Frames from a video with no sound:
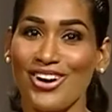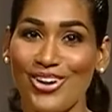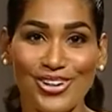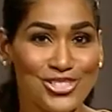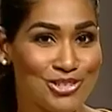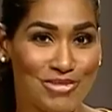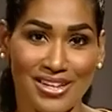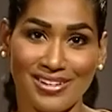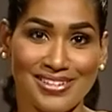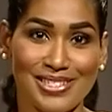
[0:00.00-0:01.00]
all
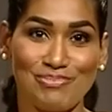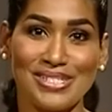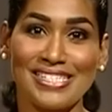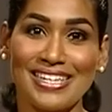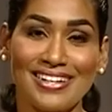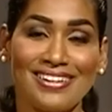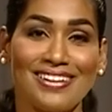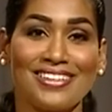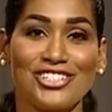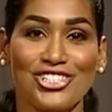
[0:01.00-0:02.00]
Jamaicans, particularly
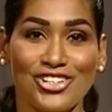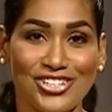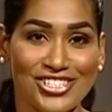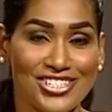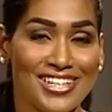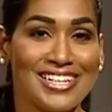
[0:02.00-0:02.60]
the church,